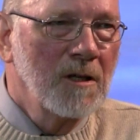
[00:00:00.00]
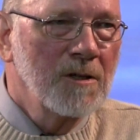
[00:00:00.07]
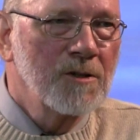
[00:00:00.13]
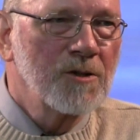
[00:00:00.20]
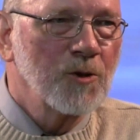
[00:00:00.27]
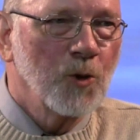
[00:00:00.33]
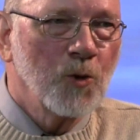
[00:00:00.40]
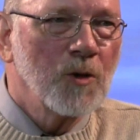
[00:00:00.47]

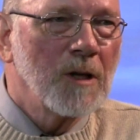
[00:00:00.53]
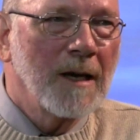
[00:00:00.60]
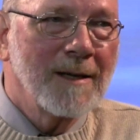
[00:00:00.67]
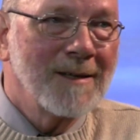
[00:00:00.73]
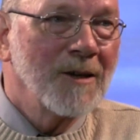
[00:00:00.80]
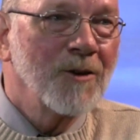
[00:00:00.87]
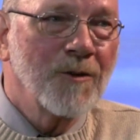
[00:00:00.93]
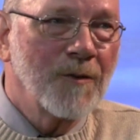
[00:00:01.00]
student
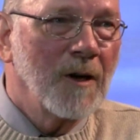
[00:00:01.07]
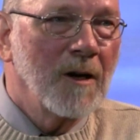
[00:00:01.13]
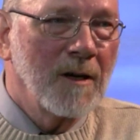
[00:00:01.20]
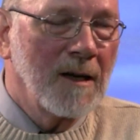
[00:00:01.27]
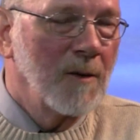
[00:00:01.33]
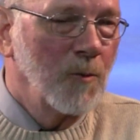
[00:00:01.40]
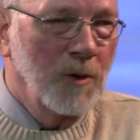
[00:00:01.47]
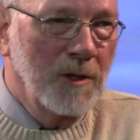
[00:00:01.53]

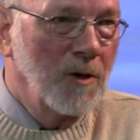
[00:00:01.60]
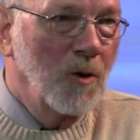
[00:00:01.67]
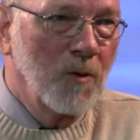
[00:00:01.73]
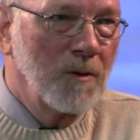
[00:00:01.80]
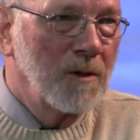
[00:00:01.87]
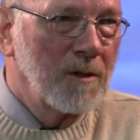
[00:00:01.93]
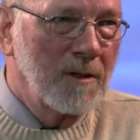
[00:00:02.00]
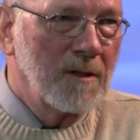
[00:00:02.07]
identifying We
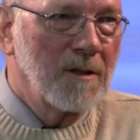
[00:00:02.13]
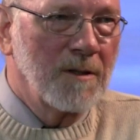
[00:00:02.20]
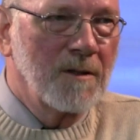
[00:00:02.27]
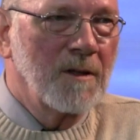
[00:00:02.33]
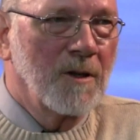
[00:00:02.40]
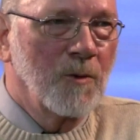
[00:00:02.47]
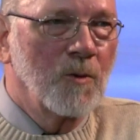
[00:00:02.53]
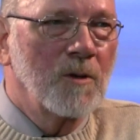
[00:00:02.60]
know
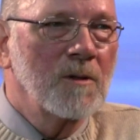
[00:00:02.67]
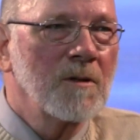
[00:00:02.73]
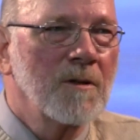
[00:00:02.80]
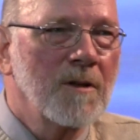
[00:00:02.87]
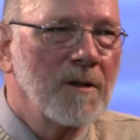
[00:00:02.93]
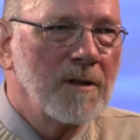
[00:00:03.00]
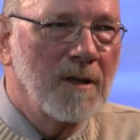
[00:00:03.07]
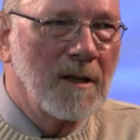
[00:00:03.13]
they were
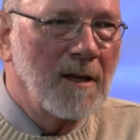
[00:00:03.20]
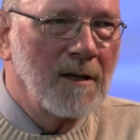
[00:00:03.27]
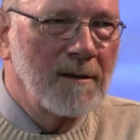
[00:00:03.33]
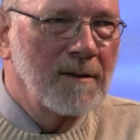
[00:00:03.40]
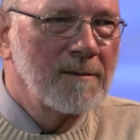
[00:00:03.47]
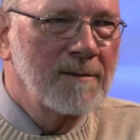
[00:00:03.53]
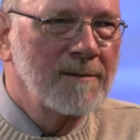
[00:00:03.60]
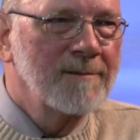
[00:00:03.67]

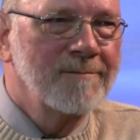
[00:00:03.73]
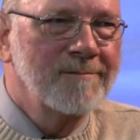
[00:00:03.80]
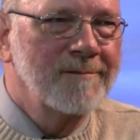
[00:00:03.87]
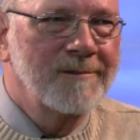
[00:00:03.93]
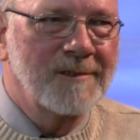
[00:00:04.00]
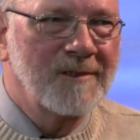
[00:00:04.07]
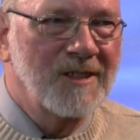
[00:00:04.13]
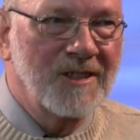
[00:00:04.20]

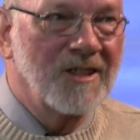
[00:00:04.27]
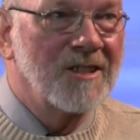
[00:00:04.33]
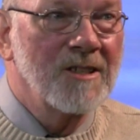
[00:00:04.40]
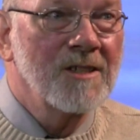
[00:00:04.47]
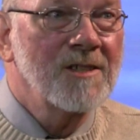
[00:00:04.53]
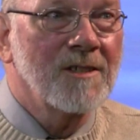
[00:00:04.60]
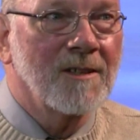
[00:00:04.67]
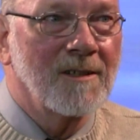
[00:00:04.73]

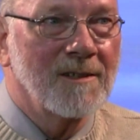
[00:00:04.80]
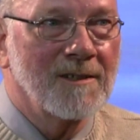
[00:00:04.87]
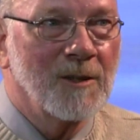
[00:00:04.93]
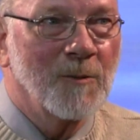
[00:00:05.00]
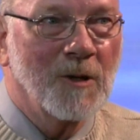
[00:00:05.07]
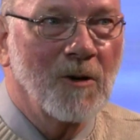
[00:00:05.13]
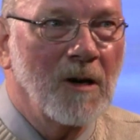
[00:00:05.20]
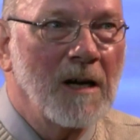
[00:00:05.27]
statistically,
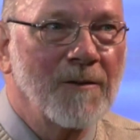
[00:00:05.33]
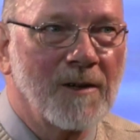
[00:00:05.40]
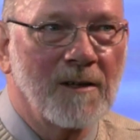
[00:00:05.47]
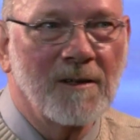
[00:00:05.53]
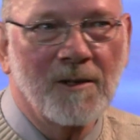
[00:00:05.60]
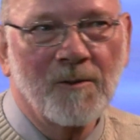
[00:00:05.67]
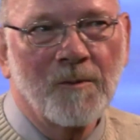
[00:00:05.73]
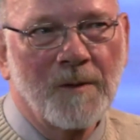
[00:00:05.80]

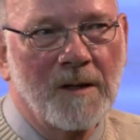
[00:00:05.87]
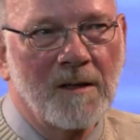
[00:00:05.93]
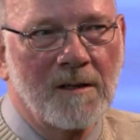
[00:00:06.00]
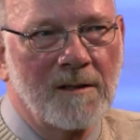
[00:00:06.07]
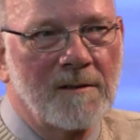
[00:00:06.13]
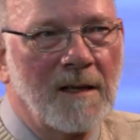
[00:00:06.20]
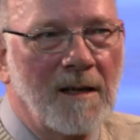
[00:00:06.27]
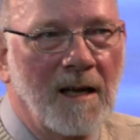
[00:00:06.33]
demographically,
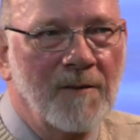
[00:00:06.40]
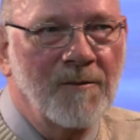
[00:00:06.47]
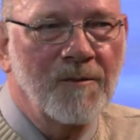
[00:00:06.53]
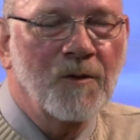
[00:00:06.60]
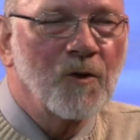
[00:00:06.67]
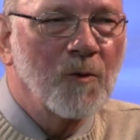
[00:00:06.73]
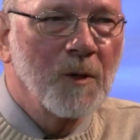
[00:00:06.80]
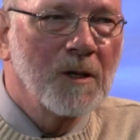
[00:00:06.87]
they have
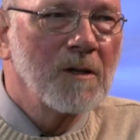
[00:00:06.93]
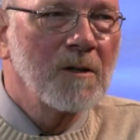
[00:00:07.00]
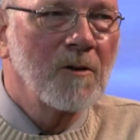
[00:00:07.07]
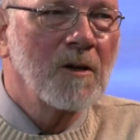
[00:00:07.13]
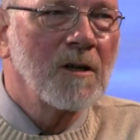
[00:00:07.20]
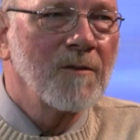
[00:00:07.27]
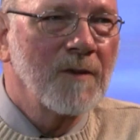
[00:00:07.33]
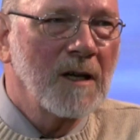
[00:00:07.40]
to have been at
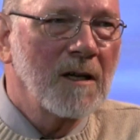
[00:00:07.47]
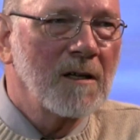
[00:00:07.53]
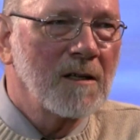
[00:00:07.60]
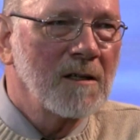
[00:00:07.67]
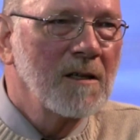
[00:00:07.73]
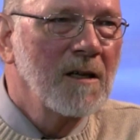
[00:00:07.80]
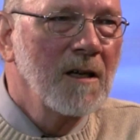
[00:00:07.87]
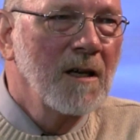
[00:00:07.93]
Grand Valley.
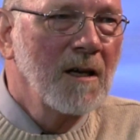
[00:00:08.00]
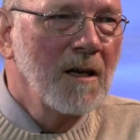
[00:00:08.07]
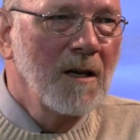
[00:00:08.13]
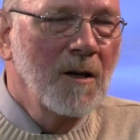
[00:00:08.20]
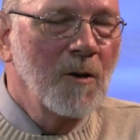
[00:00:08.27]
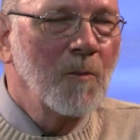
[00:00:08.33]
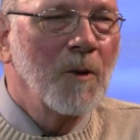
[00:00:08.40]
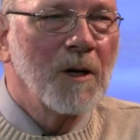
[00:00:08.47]
Mm-hmm.
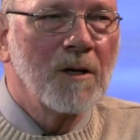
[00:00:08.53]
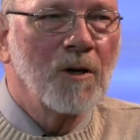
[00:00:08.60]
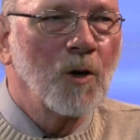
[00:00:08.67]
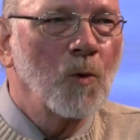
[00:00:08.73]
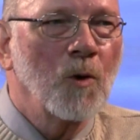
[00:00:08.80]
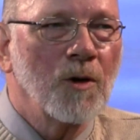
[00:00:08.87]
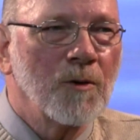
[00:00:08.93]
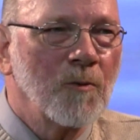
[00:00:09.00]
But
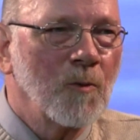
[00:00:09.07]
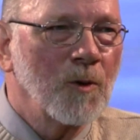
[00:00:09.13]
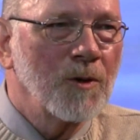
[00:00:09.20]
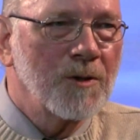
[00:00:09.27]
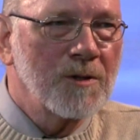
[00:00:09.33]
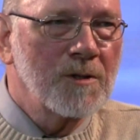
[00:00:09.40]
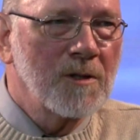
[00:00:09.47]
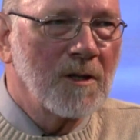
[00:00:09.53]
no one
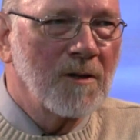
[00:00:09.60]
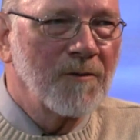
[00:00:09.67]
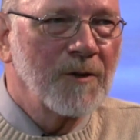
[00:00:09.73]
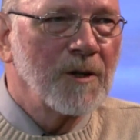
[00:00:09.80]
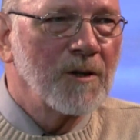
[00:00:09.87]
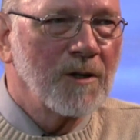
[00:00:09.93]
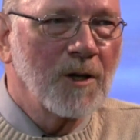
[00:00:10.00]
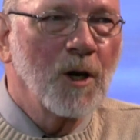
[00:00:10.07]
was uh,
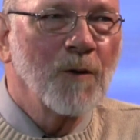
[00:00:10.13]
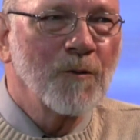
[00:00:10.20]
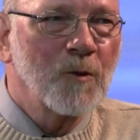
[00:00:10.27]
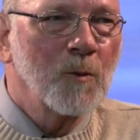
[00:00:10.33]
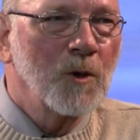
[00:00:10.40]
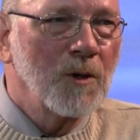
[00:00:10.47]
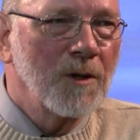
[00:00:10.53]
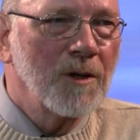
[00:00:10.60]
feeling
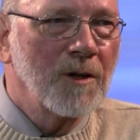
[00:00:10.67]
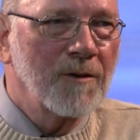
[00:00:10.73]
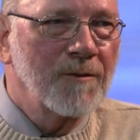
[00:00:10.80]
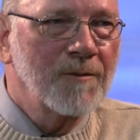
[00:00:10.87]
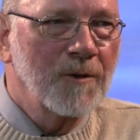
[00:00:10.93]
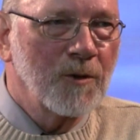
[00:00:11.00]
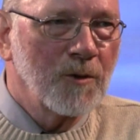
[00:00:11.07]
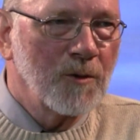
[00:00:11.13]
comfortable
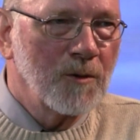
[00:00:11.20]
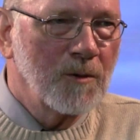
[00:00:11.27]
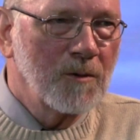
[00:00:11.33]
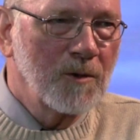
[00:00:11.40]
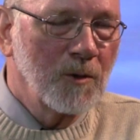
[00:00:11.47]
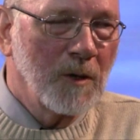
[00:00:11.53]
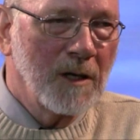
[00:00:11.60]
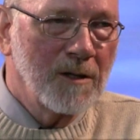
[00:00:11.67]
enough to,
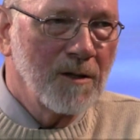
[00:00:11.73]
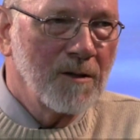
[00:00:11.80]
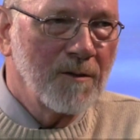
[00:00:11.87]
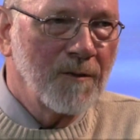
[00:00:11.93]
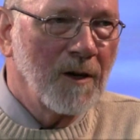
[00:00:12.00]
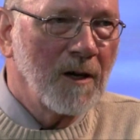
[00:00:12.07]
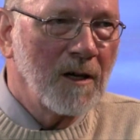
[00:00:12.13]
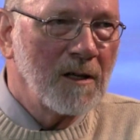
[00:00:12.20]
to
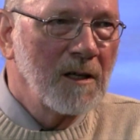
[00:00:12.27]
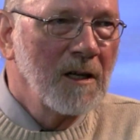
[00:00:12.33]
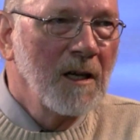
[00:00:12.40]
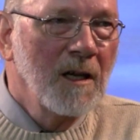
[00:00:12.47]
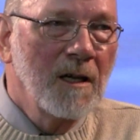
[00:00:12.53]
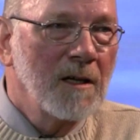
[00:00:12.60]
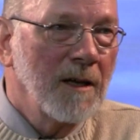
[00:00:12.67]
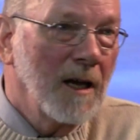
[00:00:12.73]
identify.
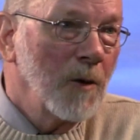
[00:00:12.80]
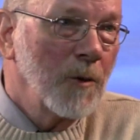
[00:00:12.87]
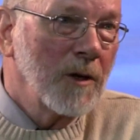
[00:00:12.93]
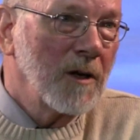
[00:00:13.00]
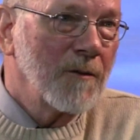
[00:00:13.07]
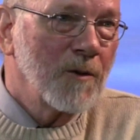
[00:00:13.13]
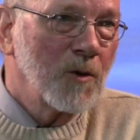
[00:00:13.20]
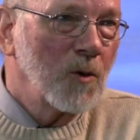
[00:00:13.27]
Now we
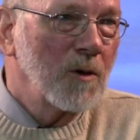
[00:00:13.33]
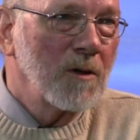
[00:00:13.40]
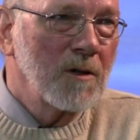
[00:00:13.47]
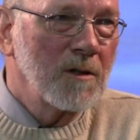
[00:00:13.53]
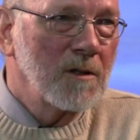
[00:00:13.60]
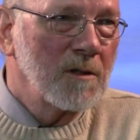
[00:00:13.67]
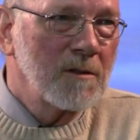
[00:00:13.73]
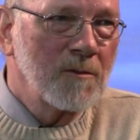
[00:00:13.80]
have an
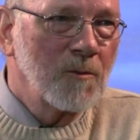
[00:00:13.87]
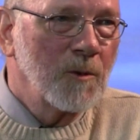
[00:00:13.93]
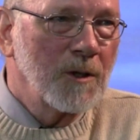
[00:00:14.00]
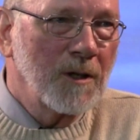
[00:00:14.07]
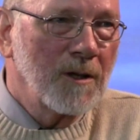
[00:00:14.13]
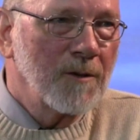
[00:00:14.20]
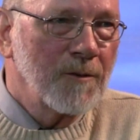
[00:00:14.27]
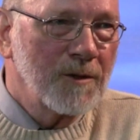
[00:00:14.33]
organi- uh,
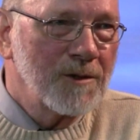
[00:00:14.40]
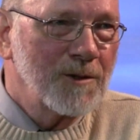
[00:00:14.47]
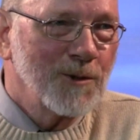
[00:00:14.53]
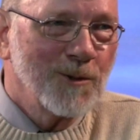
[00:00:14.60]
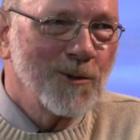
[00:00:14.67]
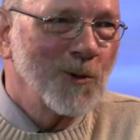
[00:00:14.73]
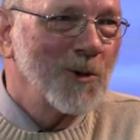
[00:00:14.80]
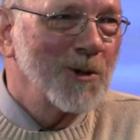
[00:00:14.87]
we have a
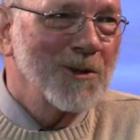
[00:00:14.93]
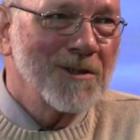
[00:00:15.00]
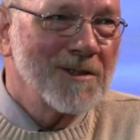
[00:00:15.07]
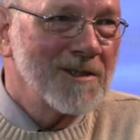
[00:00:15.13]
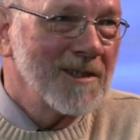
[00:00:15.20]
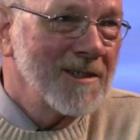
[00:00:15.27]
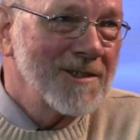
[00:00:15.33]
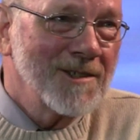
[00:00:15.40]
student
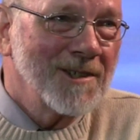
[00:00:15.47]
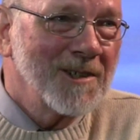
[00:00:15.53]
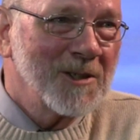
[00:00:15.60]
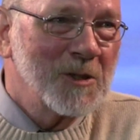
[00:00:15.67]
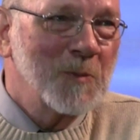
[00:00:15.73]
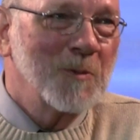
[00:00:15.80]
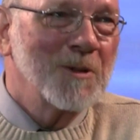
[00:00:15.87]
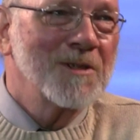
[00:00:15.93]
organization
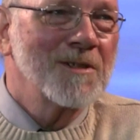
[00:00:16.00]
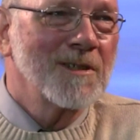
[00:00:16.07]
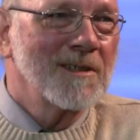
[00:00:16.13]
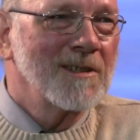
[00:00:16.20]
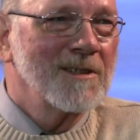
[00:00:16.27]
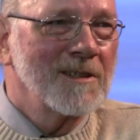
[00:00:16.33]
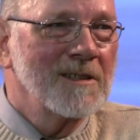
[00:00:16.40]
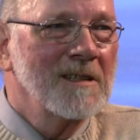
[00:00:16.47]

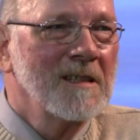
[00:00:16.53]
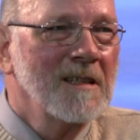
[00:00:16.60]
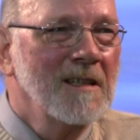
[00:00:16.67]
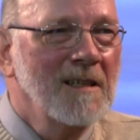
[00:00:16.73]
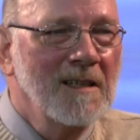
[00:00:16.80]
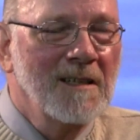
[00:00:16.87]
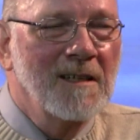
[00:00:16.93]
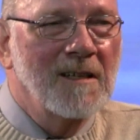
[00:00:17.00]
explicitly
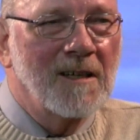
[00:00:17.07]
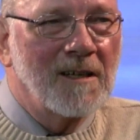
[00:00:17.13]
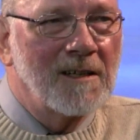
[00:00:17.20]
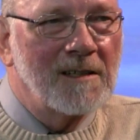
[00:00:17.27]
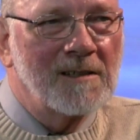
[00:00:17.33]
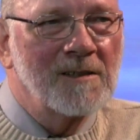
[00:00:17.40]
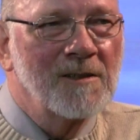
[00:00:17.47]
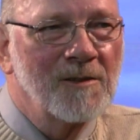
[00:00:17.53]

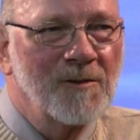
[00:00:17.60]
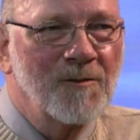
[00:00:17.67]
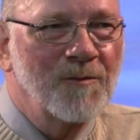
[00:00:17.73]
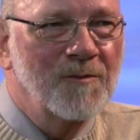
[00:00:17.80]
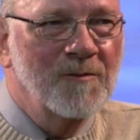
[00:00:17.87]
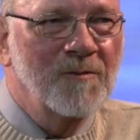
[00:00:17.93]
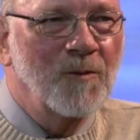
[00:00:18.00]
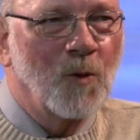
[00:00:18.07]
uh,
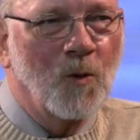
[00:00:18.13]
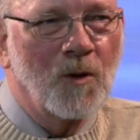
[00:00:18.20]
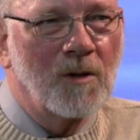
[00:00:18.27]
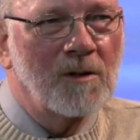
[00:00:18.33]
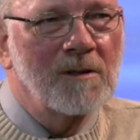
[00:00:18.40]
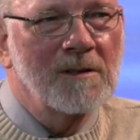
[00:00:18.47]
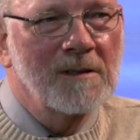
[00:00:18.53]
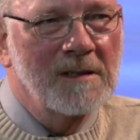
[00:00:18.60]

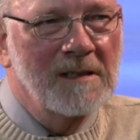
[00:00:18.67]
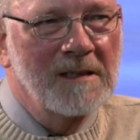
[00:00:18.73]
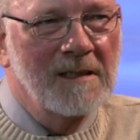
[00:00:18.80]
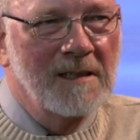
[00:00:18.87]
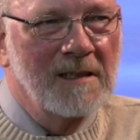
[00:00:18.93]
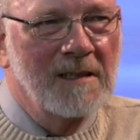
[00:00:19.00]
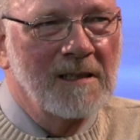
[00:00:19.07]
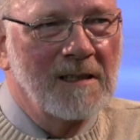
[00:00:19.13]
for
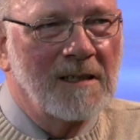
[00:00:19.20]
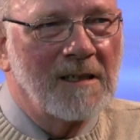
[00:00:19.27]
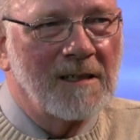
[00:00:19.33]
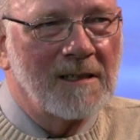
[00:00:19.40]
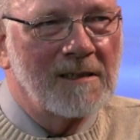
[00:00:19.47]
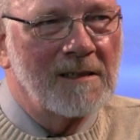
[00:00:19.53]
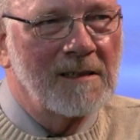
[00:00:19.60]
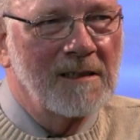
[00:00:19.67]

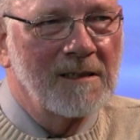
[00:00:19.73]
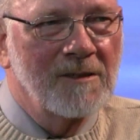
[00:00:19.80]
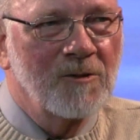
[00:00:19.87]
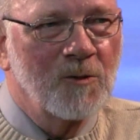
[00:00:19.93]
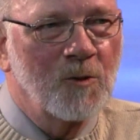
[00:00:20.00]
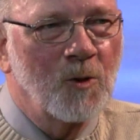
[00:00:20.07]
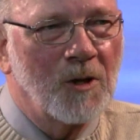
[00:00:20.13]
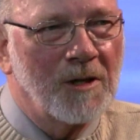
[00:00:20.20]
uh,
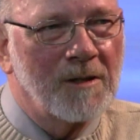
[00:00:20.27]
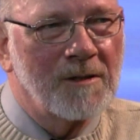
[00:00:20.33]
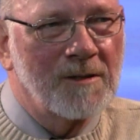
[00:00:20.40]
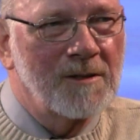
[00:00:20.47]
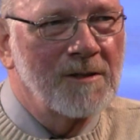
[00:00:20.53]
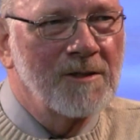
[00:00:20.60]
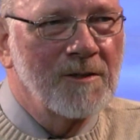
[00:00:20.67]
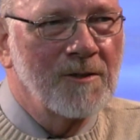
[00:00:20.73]

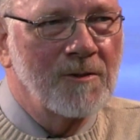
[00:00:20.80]
trans